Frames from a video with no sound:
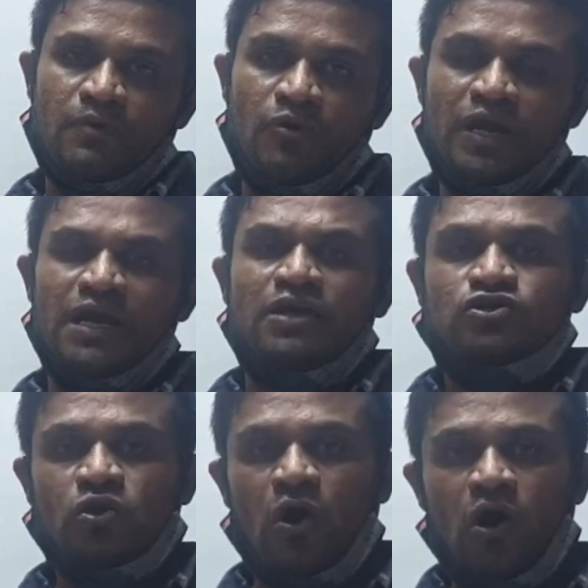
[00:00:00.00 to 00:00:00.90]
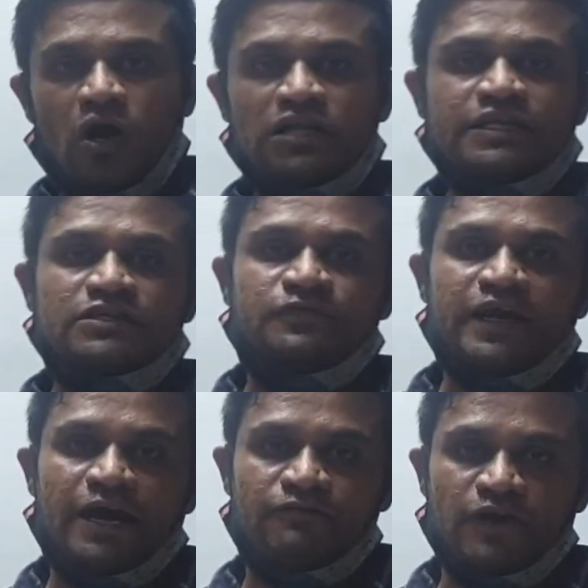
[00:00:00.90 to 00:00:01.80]
Okay, so all these we
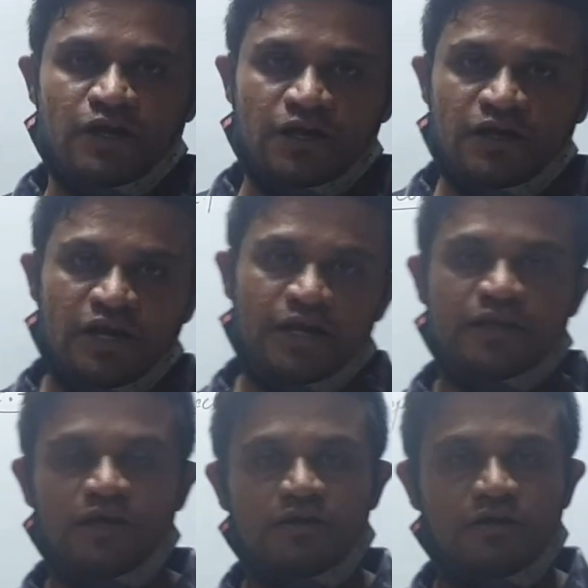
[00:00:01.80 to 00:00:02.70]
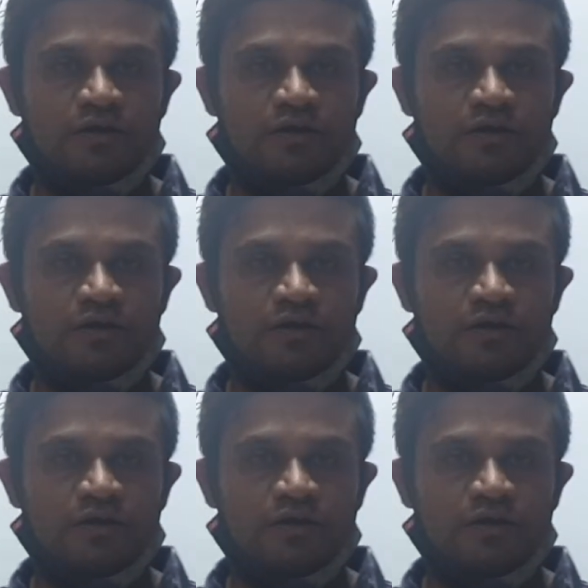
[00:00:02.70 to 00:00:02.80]
have learned in the